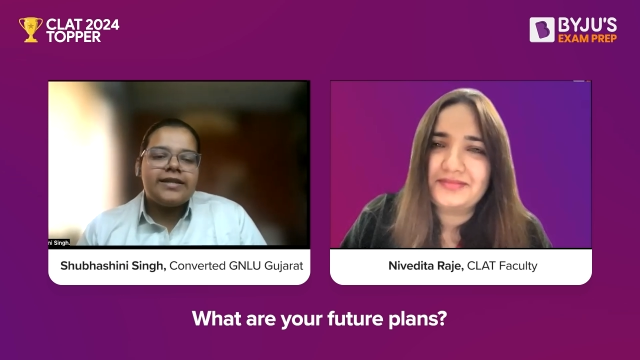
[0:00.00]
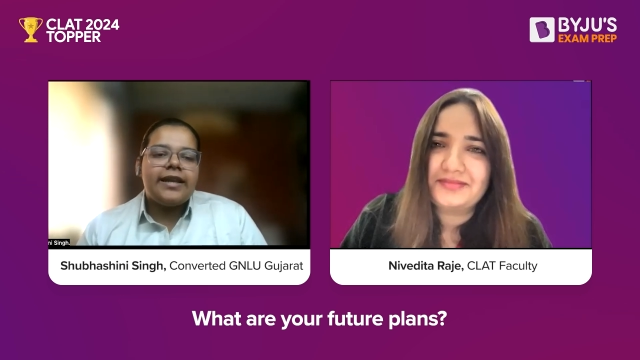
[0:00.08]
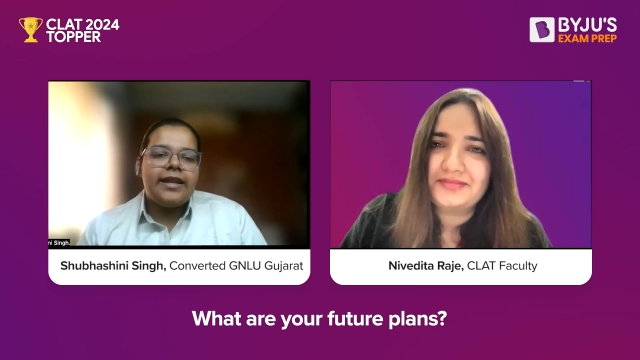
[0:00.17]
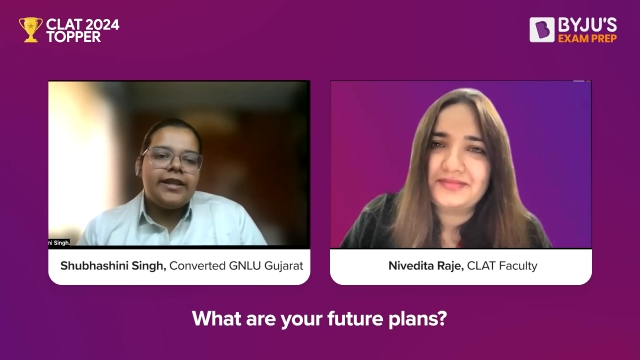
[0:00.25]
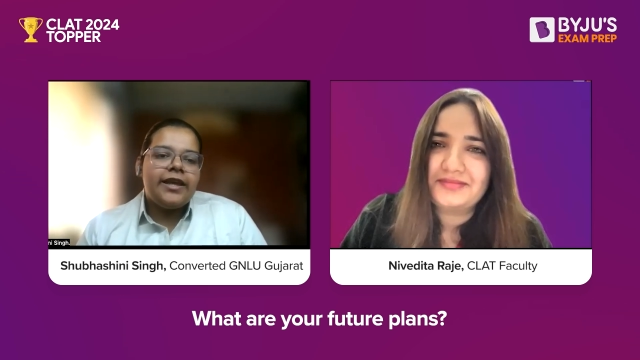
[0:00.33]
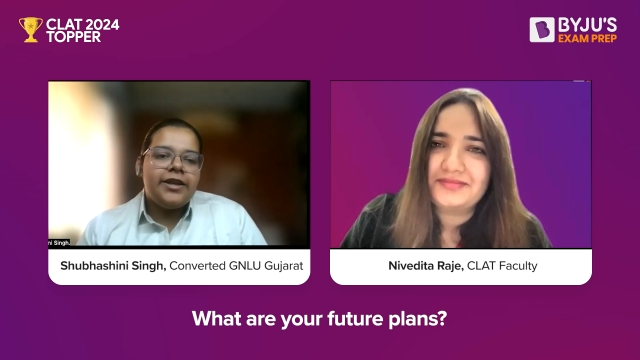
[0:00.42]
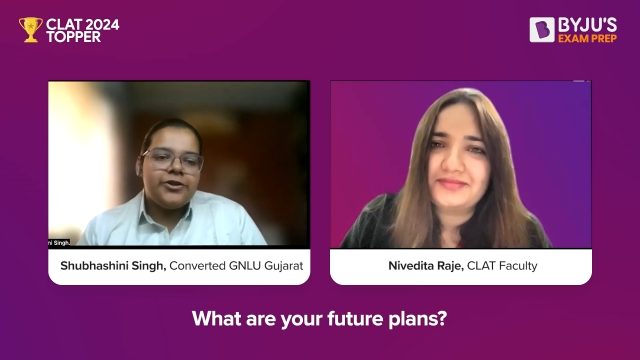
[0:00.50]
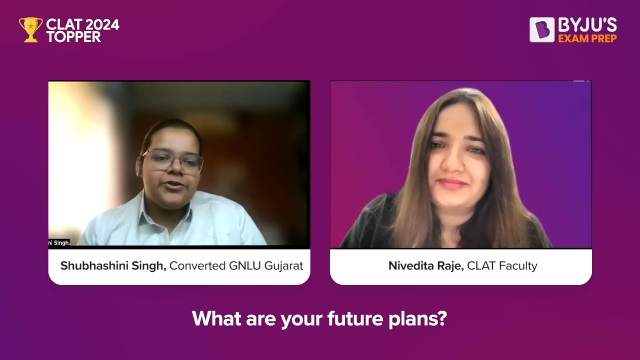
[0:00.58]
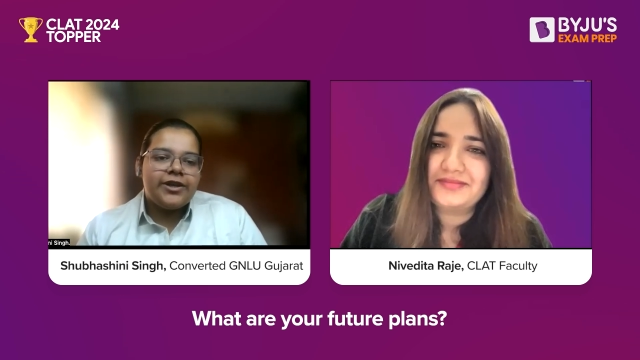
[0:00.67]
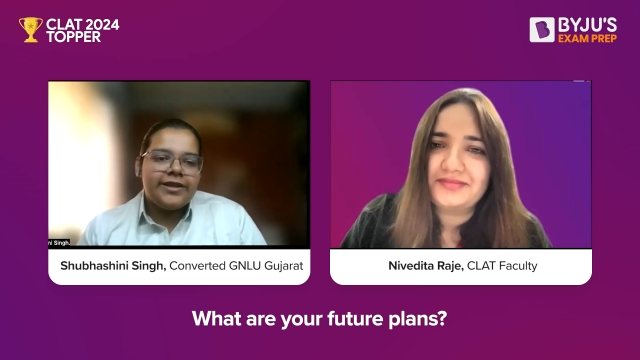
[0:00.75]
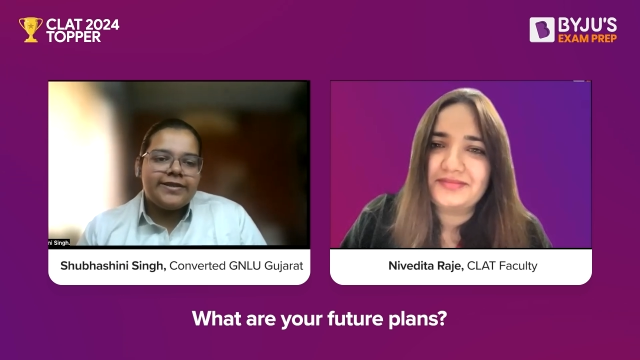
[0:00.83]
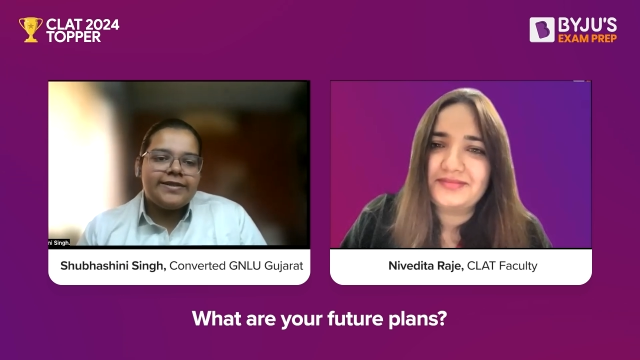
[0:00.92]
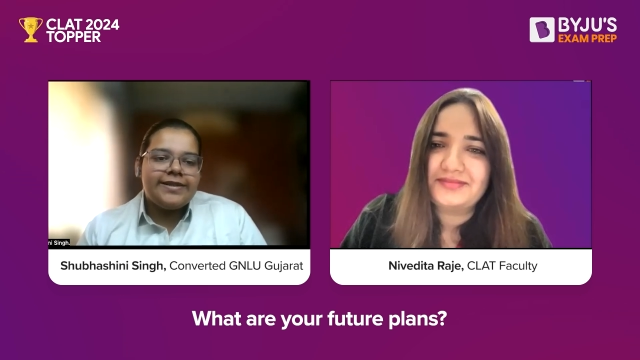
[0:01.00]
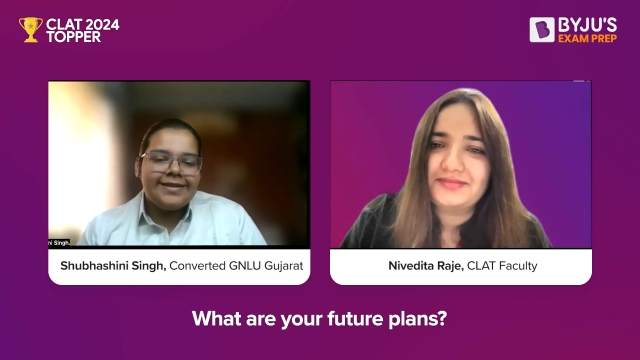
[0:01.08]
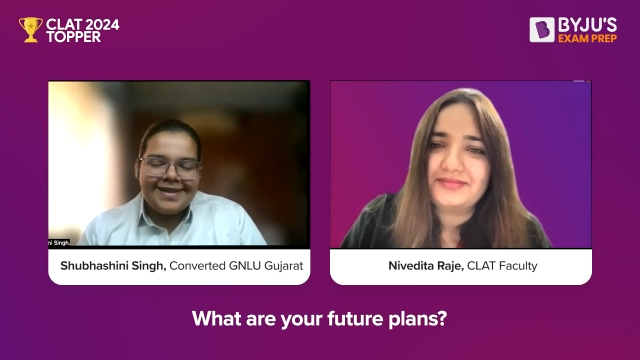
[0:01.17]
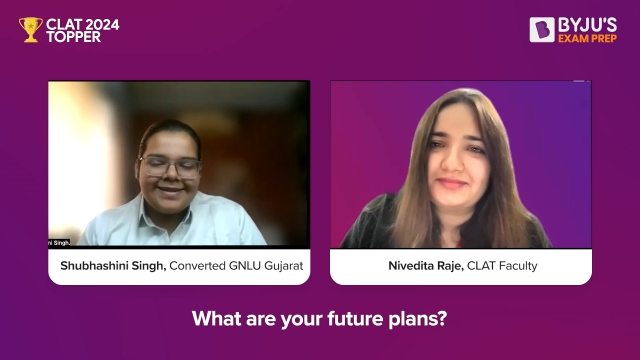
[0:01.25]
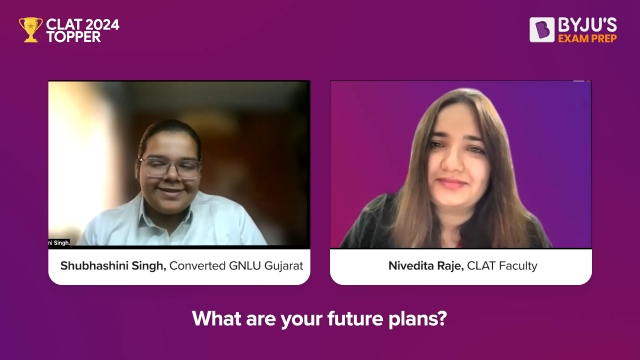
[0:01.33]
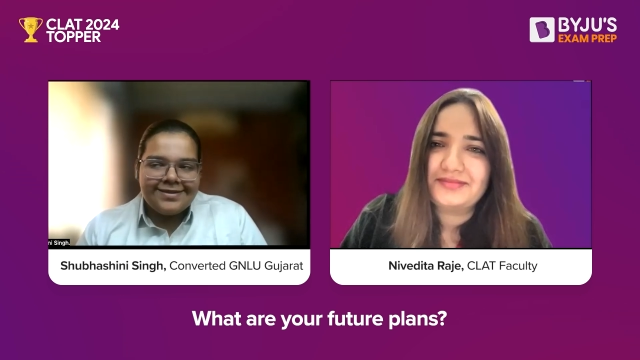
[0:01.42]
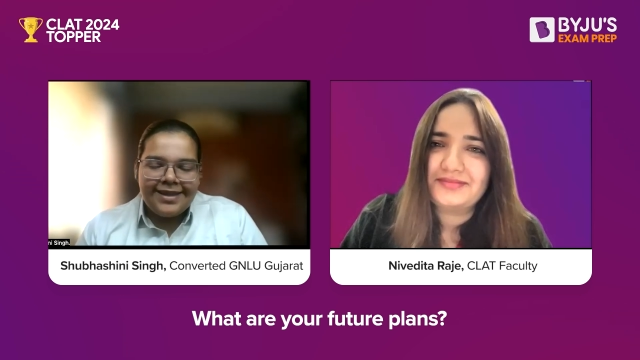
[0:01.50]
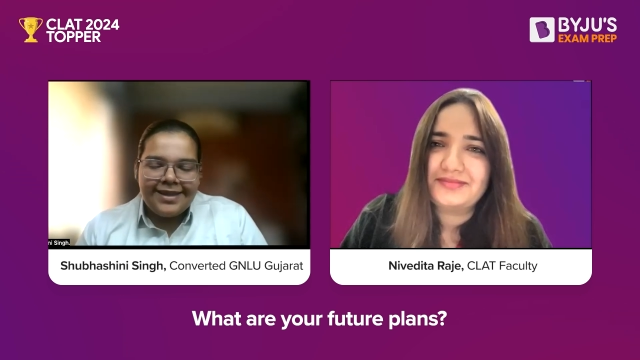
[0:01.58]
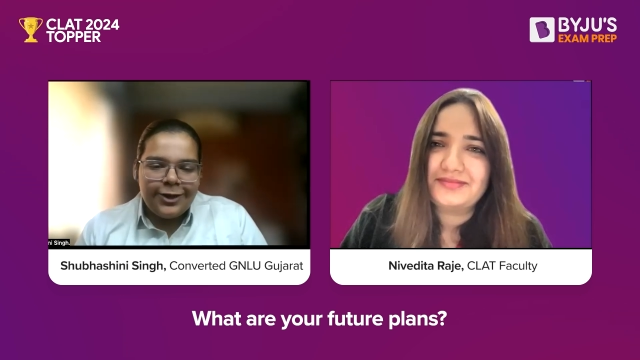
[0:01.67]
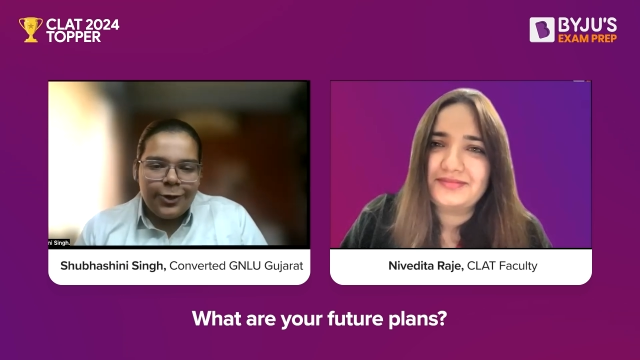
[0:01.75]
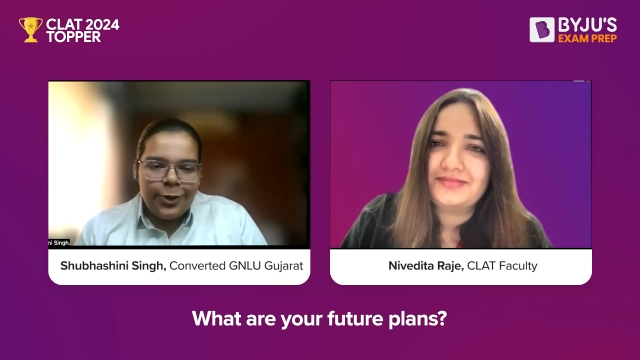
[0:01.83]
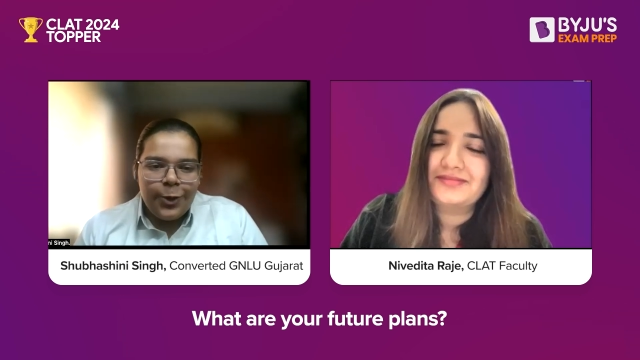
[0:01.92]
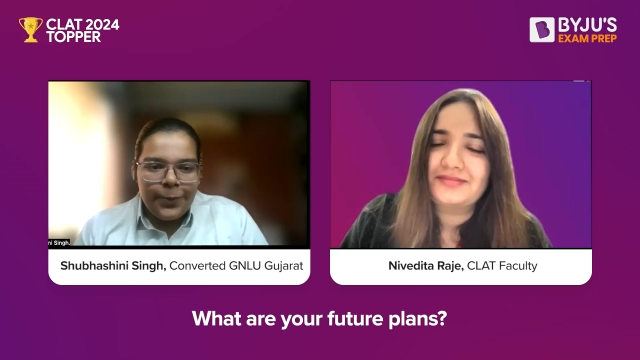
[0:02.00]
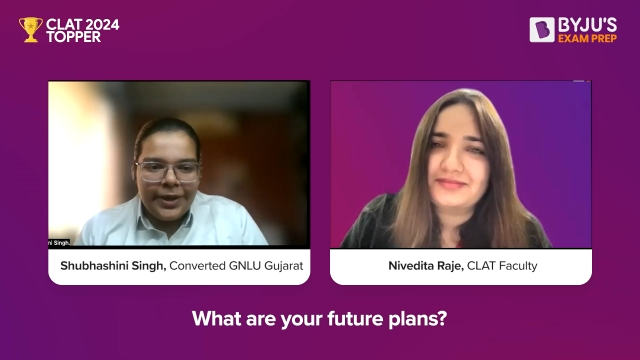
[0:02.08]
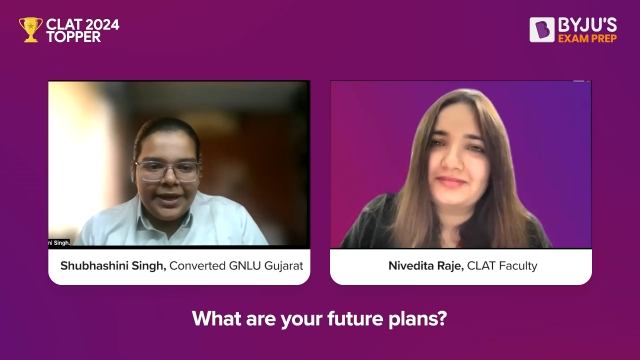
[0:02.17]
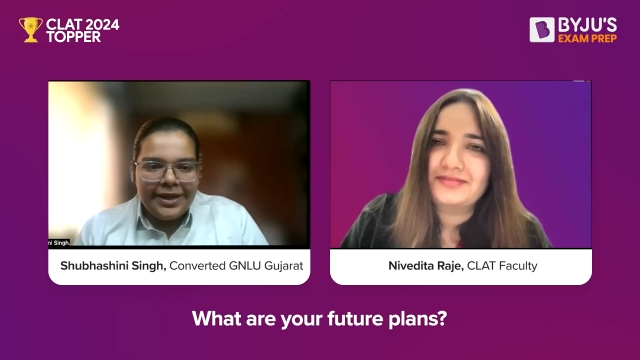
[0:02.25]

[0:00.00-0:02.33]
Speaker 1: understanding the intricacies, that's like a